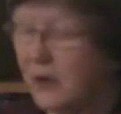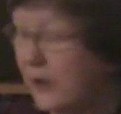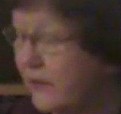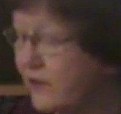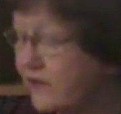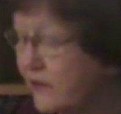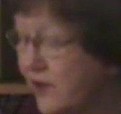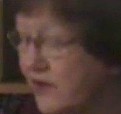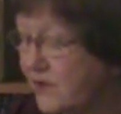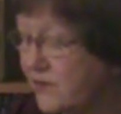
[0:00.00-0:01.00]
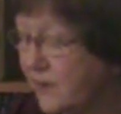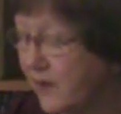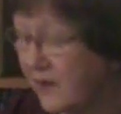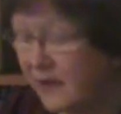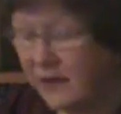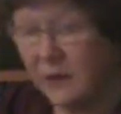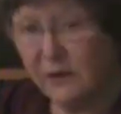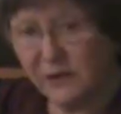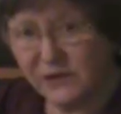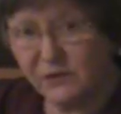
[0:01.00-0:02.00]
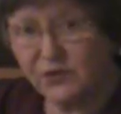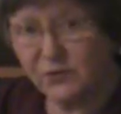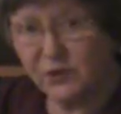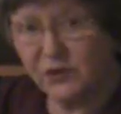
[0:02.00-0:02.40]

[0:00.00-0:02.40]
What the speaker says: And so that's, again, that's what you want